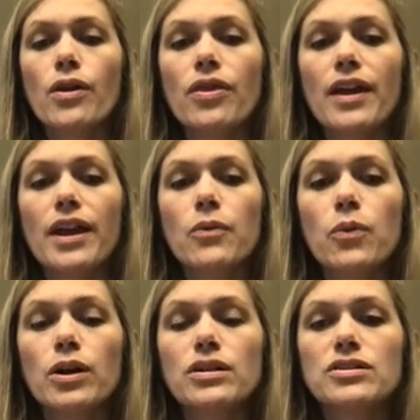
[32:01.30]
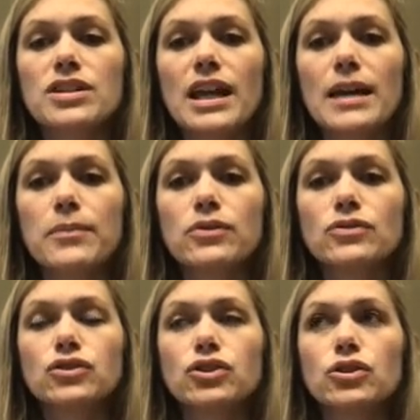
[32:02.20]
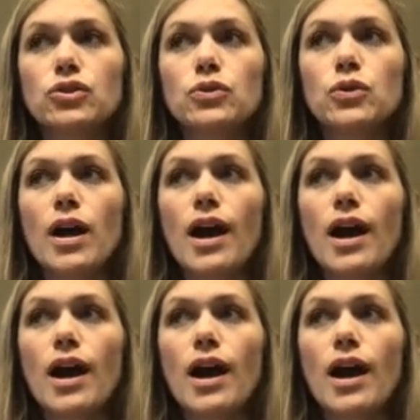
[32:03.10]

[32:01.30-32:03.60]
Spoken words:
they weren't able to